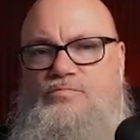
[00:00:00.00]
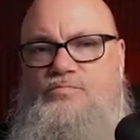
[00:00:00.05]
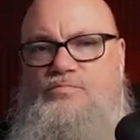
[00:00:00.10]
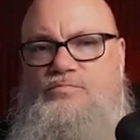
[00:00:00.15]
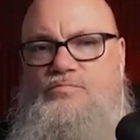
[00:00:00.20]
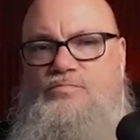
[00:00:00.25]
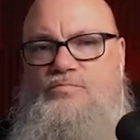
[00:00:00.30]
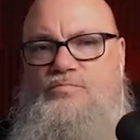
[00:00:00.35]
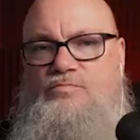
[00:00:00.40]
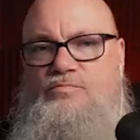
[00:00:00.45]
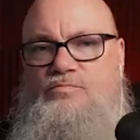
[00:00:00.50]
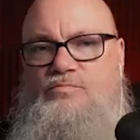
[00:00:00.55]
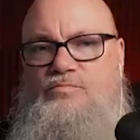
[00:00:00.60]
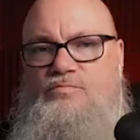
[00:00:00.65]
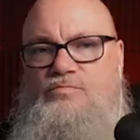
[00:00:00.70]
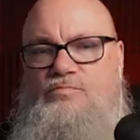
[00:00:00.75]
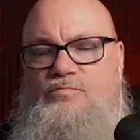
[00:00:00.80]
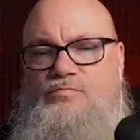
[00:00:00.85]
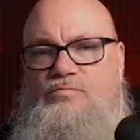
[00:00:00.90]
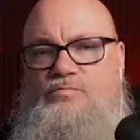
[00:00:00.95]

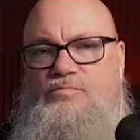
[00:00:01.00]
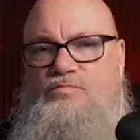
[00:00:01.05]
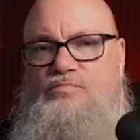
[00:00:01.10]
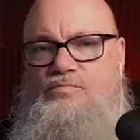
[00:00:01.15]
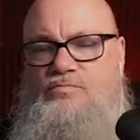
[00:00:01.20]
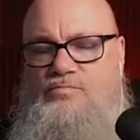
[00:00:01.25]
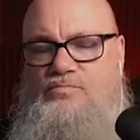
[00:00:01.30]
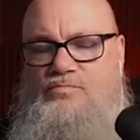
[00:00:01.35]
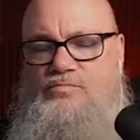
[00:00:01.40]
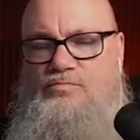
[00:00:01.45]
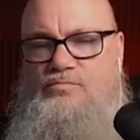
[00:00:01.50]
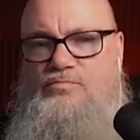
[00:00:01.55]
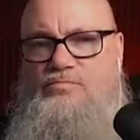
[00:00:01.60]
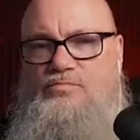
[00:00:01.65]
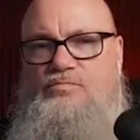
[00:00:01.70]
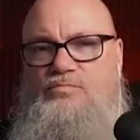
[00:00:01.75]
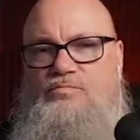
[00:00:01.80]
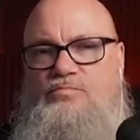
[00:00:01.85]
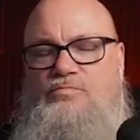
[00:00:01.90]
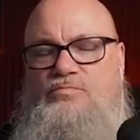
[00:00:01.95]

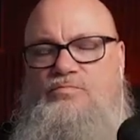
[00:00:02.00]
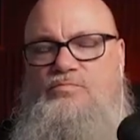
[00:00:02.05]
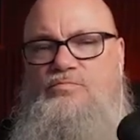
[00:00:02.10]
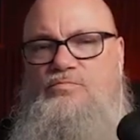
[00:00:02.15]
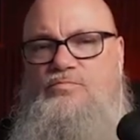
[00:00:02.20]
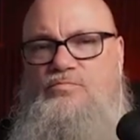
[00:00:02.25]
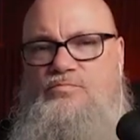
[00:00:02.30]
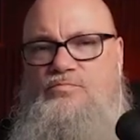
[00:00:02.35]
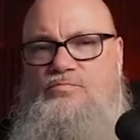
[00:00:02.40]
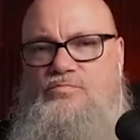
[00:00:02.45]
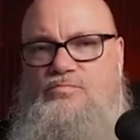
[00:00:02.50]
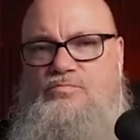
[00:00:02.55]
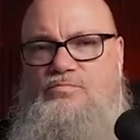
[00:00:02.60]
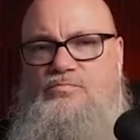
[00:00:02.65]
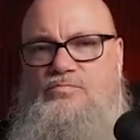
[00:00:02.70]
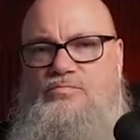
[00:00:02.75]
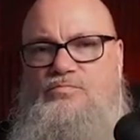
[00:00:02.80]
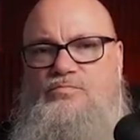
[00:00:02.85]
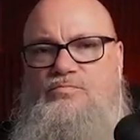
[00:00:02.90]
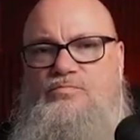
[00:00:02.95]

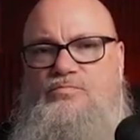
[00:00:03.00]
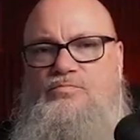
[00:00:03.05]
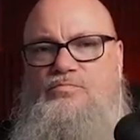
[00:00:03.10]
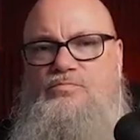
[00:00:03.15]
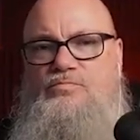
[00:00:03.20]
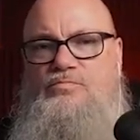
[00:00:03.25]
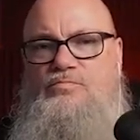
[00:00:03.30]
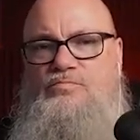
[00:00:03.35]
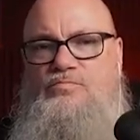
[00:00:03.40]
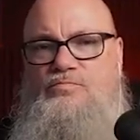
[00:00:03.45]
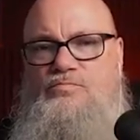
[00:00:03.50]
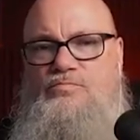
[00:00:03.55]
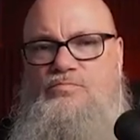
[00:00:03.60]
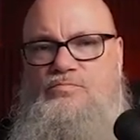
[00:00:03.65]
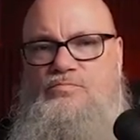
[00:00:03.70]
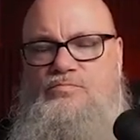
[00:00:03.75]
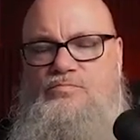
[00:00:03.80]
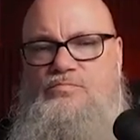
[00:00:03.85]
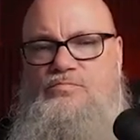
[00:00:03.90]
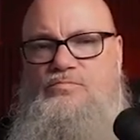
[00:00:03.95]

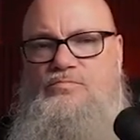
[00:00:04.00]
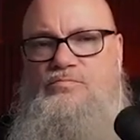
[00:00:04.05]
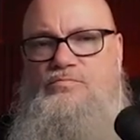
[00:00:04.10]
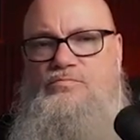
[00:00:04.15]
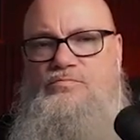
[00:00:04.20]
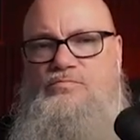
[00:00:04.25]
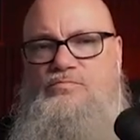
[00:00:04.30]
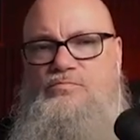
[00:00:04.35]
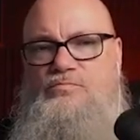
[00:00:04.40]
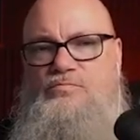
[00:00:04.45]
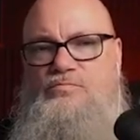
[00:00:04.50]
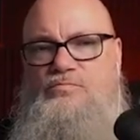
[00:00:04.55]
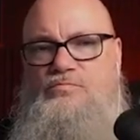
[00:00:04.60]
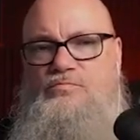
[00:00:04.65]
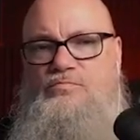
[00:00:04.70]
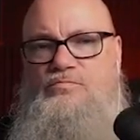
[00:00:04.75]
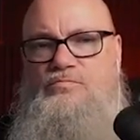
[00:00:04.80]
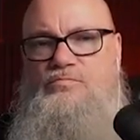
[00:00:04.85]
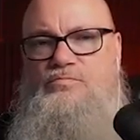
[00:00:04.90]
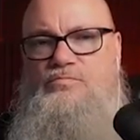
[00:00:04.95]

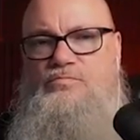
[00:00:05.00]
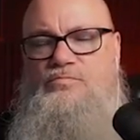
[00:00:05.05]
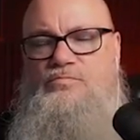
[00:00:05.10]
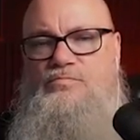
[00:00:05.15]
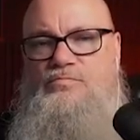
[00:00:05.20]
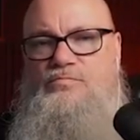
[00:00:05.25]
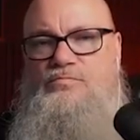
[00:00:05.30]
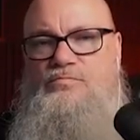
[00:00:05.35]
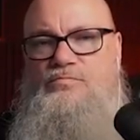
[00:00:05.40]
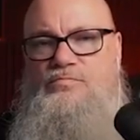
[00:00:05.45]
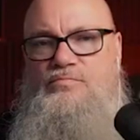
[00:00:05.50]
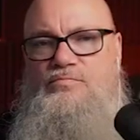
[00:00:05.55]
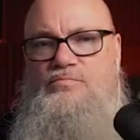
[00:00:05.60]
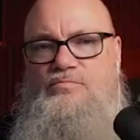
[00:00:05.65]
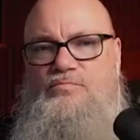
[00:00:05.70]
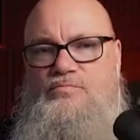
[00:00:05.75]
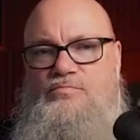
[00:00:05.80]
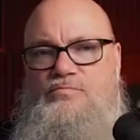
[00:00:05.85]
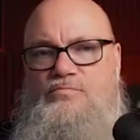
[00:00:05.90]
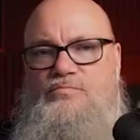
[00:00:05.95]

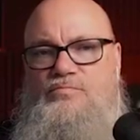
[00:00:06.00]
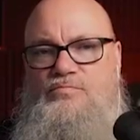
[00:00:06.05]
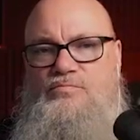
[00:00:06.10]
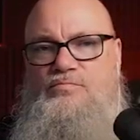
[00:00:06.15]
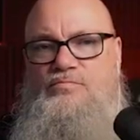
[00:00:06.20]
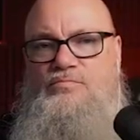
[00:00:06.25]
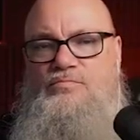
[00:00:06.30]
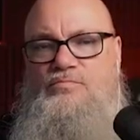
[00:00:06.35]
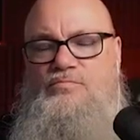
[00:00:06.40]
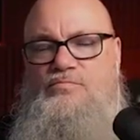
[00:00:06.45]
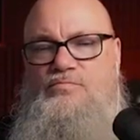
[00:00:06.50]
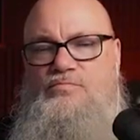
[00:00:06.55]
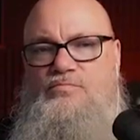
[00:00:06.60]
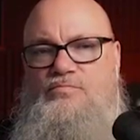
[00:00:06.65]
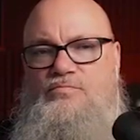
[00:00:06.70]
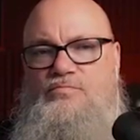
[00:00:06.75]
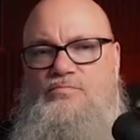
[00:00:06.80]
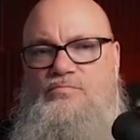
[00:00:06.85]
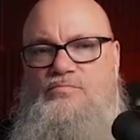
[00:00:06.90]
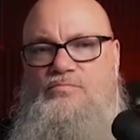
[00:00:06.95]
The person shown says nothing.